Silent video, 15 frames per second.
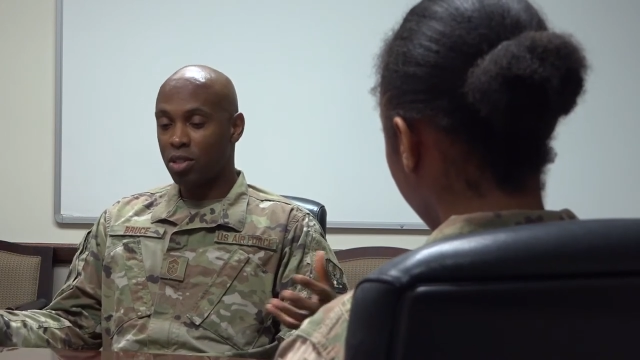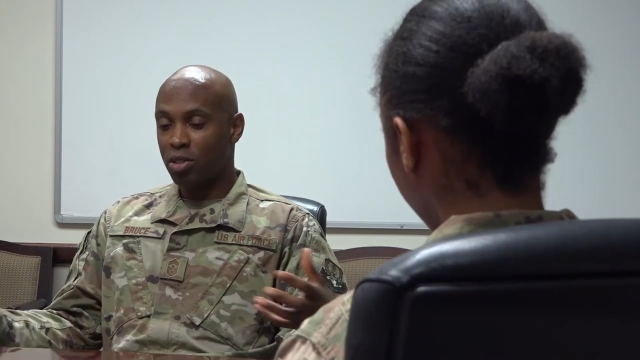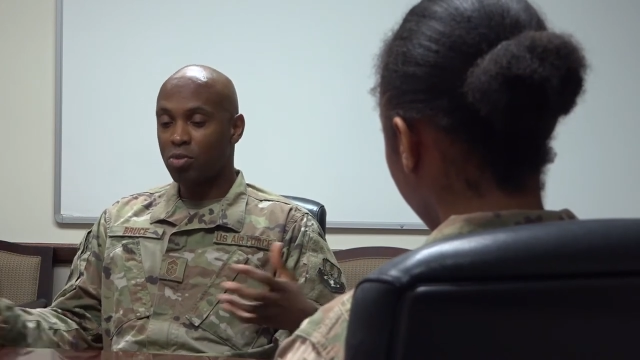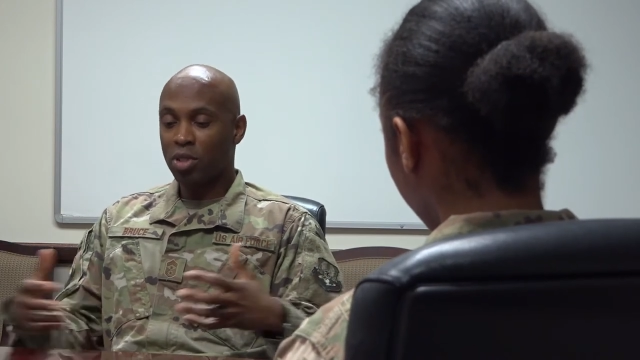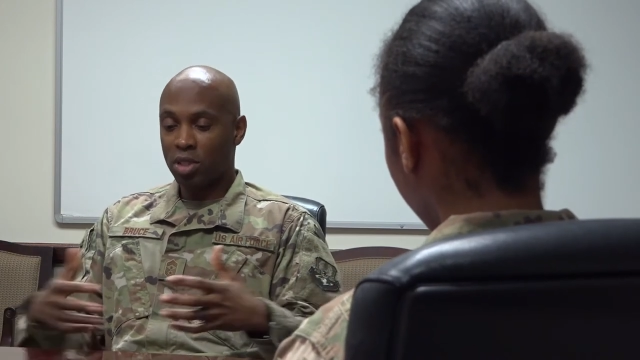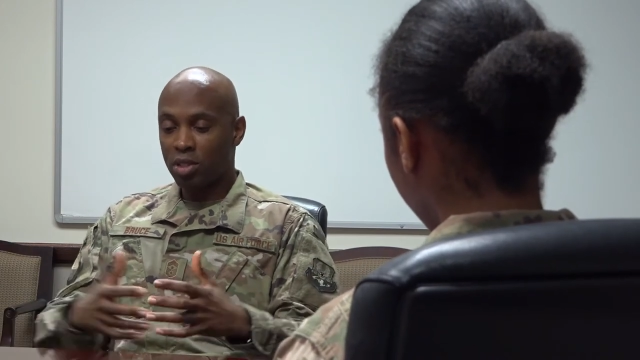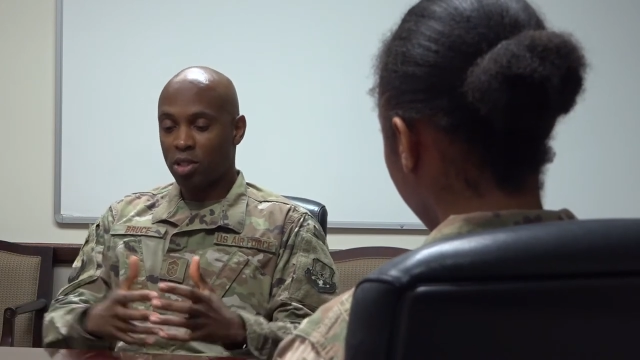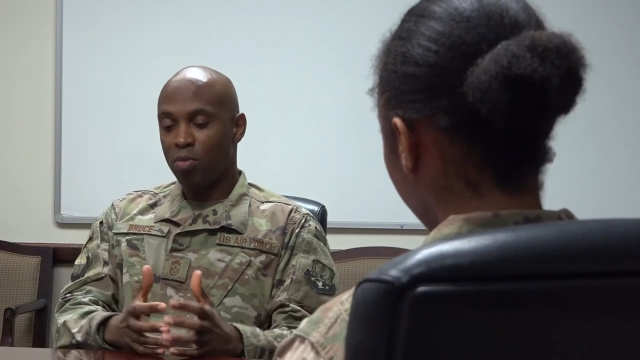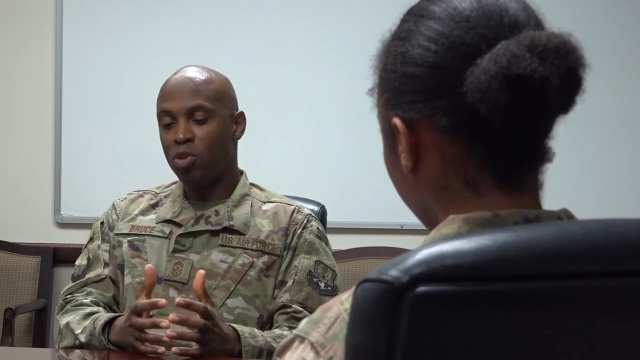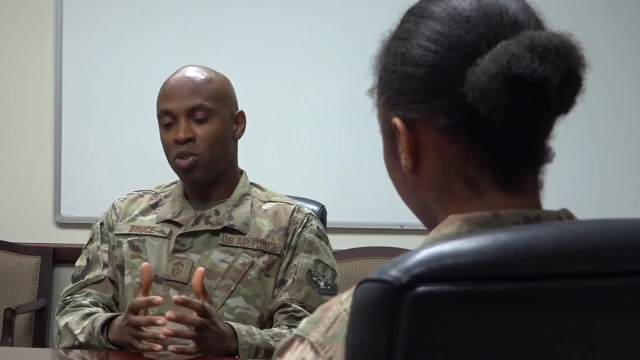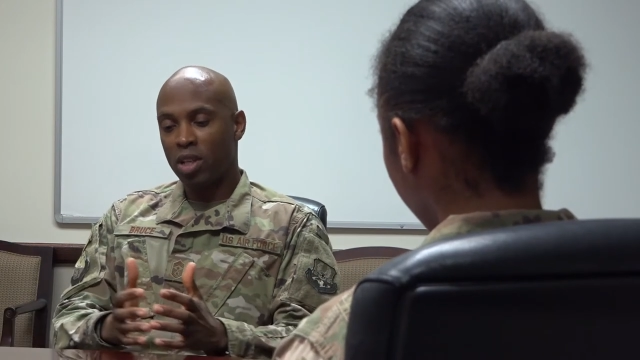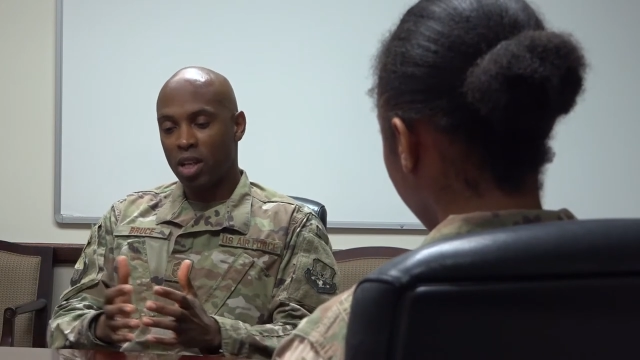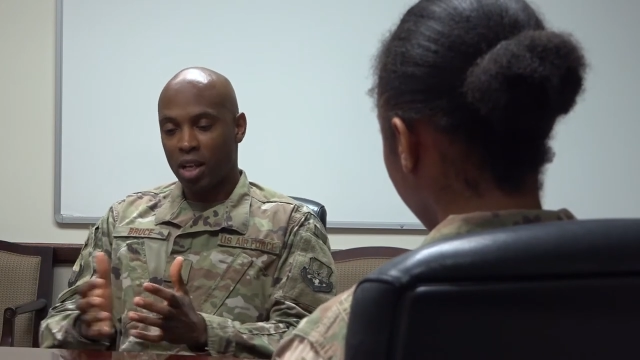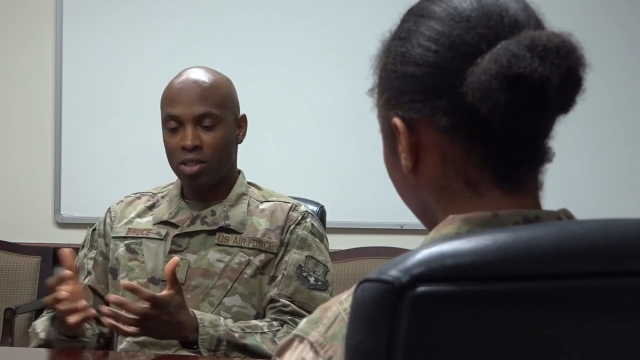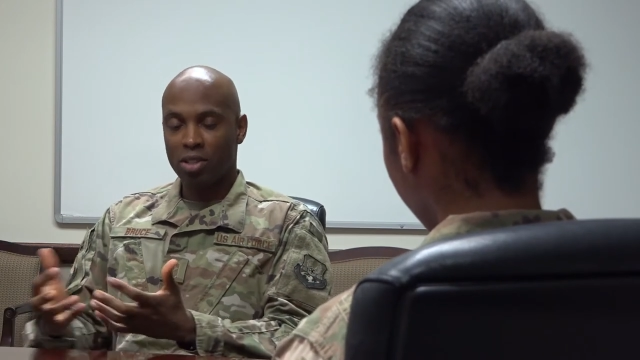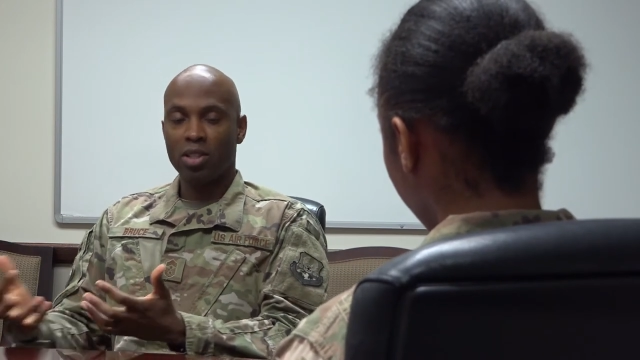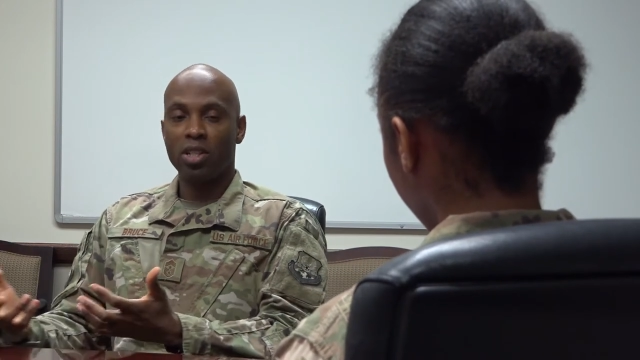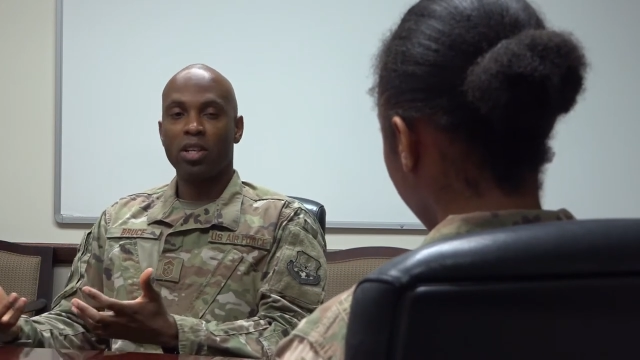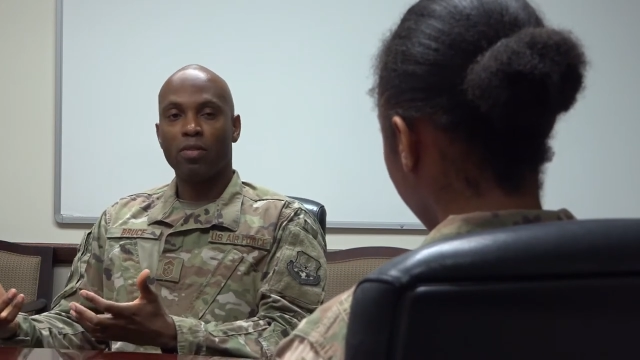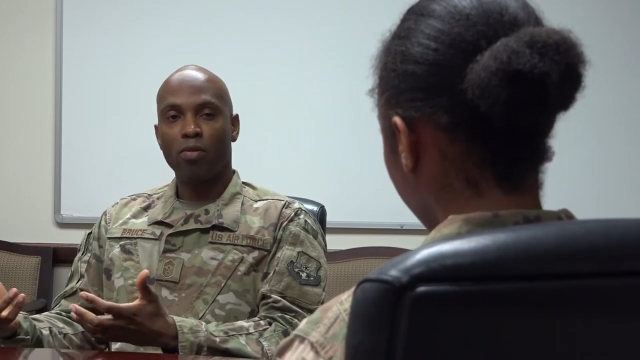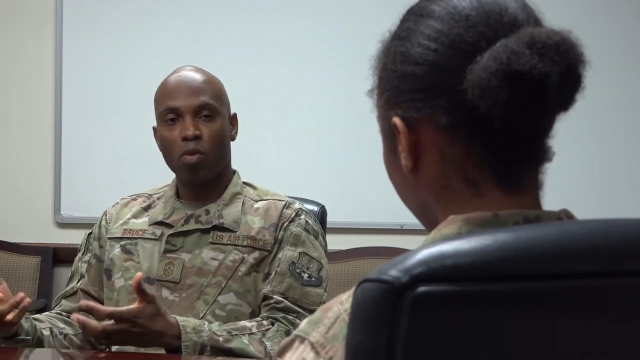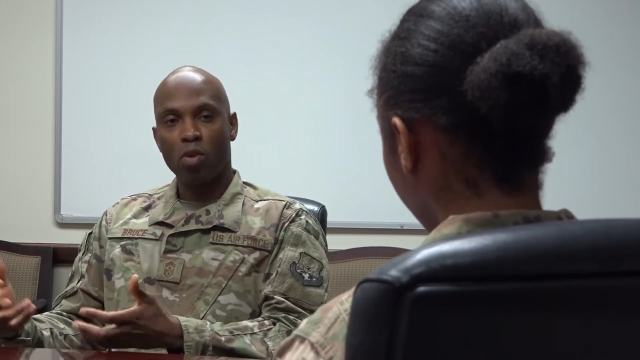Because really, Community College of the
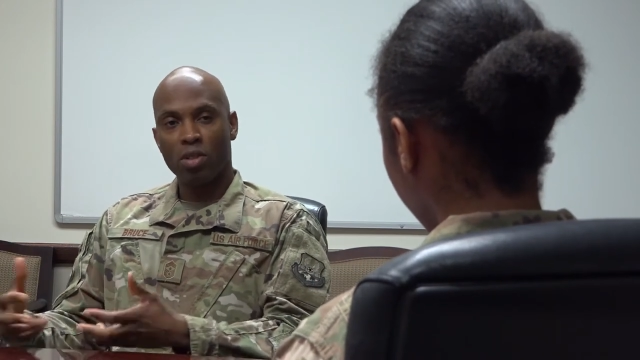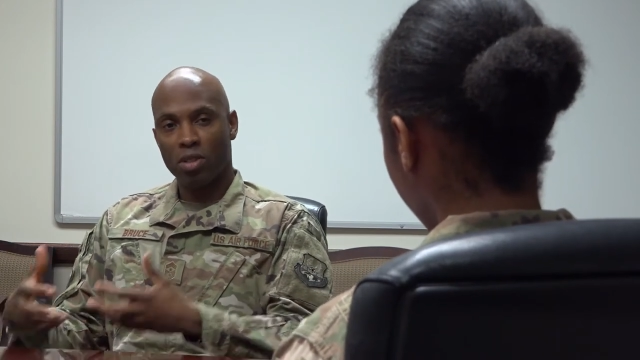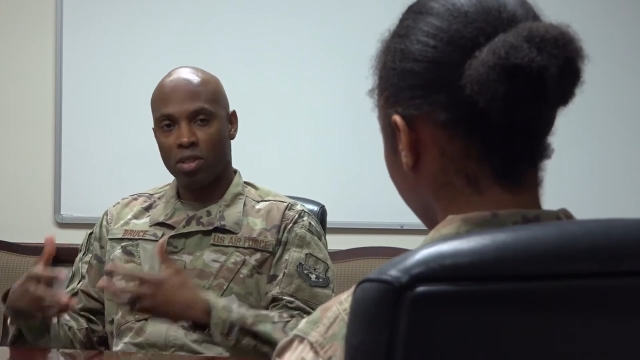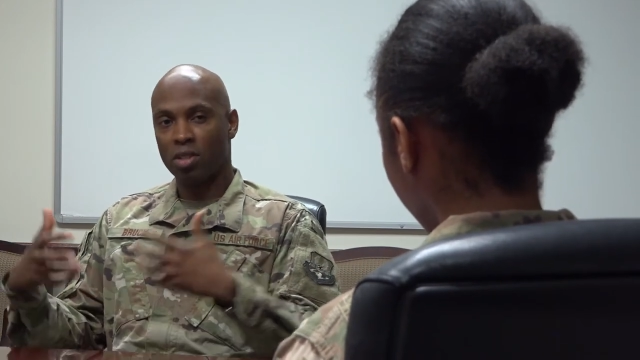Air Force